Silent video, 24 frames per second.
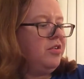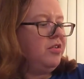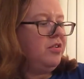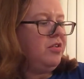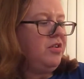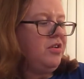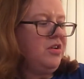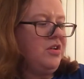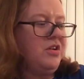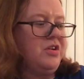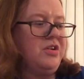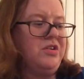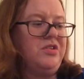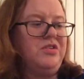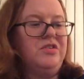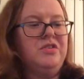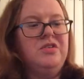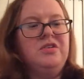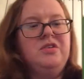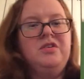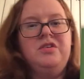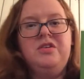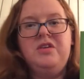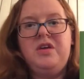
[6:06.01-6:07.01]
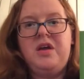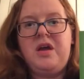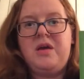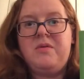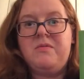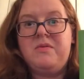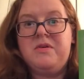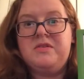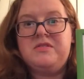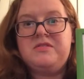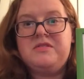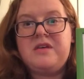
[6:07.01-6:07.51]
Good. And
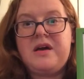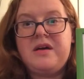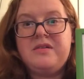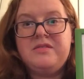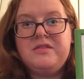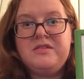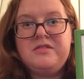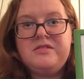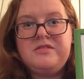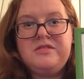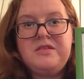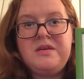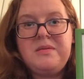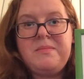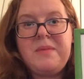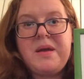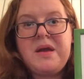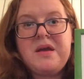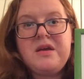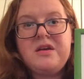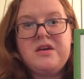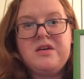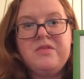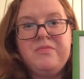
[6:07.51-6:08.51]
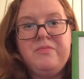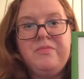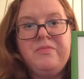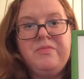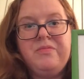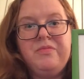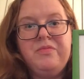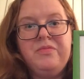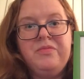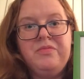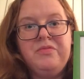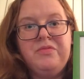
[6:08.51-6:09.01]
what sound does C make?
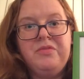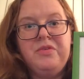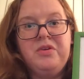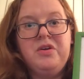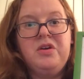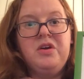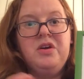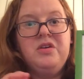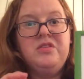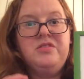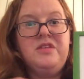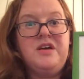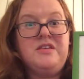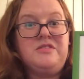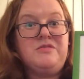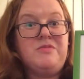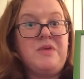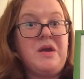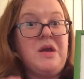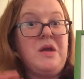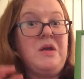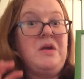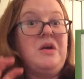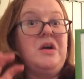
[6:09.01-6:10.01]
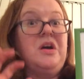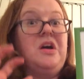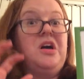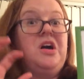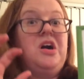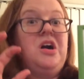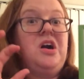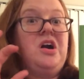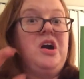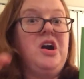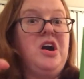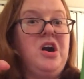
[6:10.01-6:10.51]
That's right.
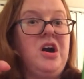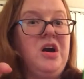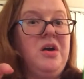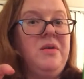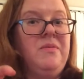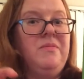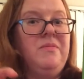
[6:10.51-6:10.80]
All